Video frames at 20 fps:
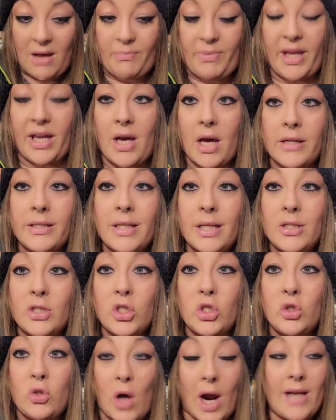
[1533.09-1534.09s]
because
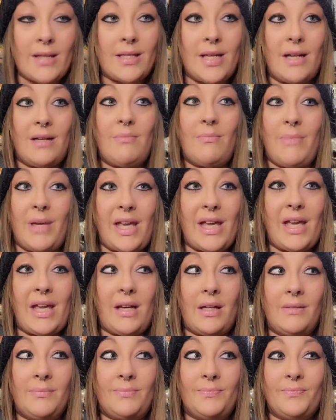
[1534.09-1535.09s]
it's stressing
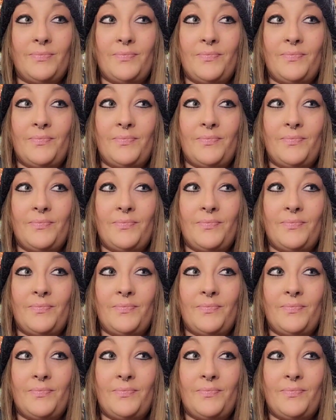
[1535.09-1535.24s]
me